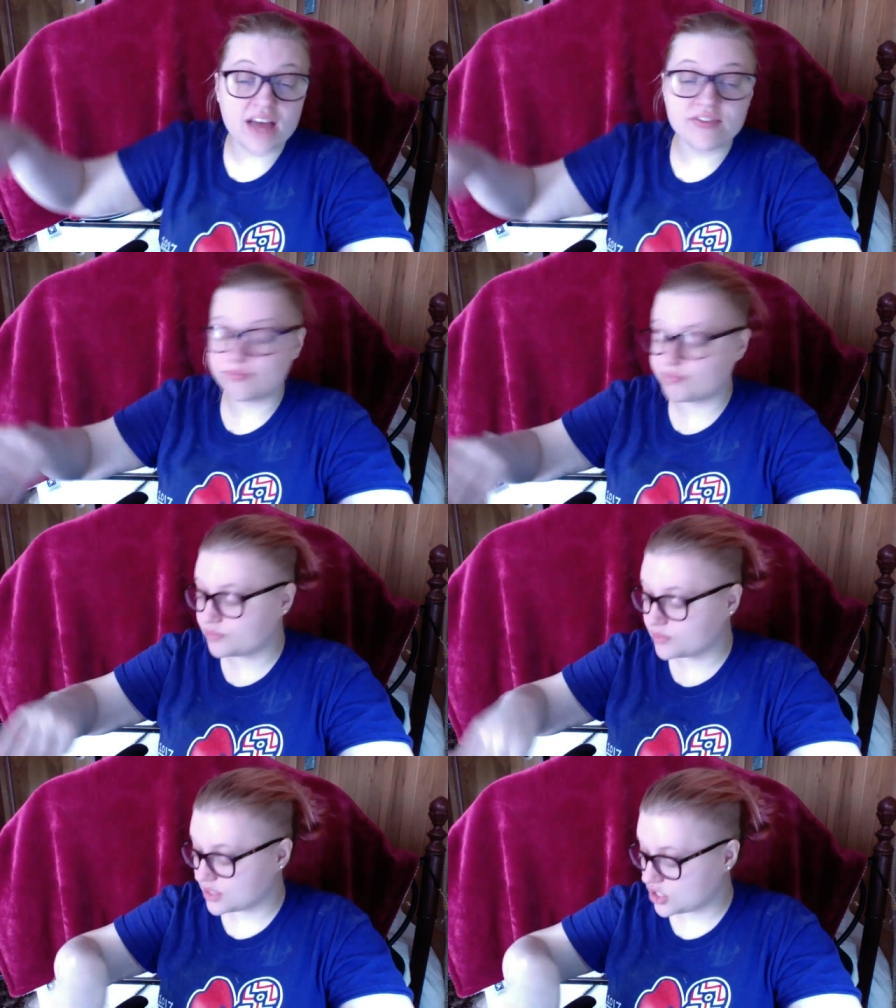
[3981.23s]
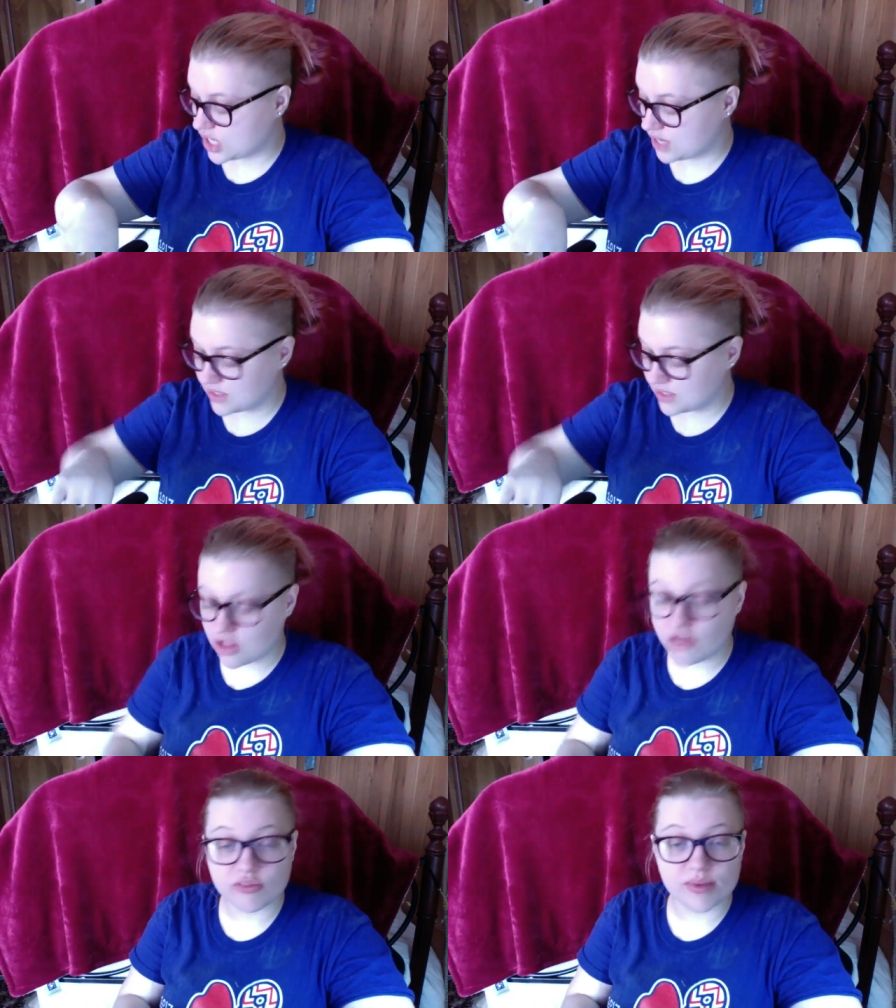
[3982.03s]
I'm shavings
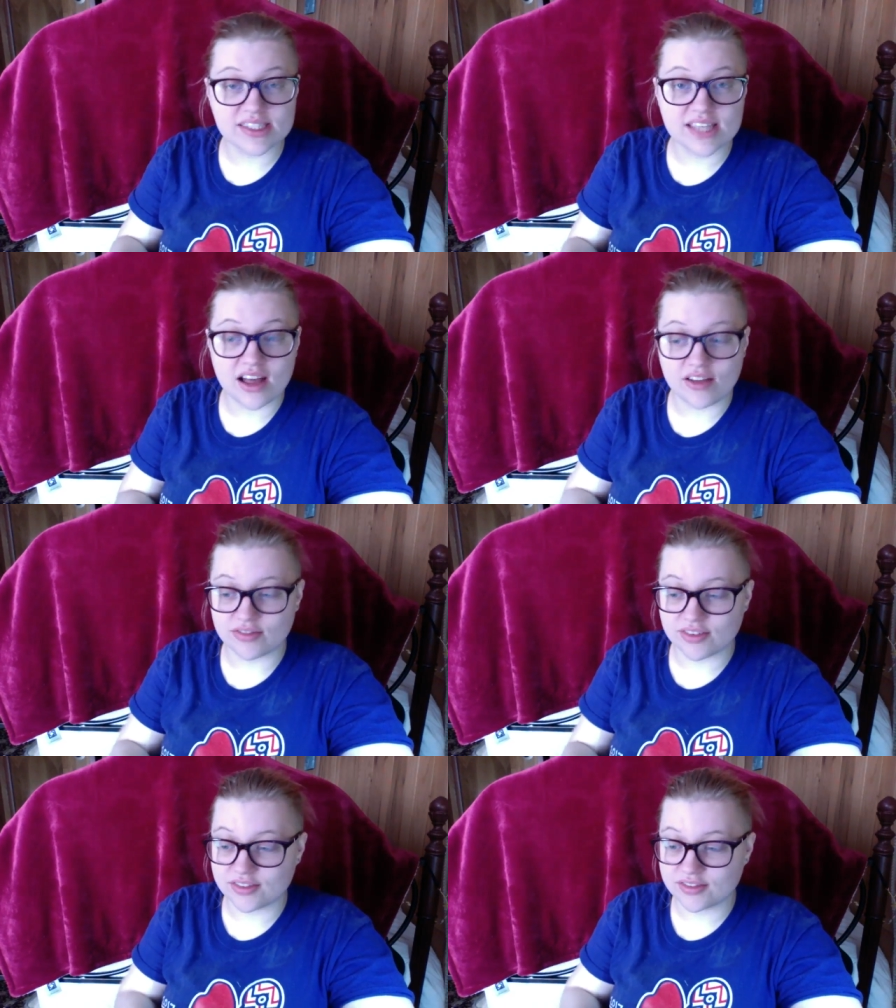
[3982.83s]
all over myself.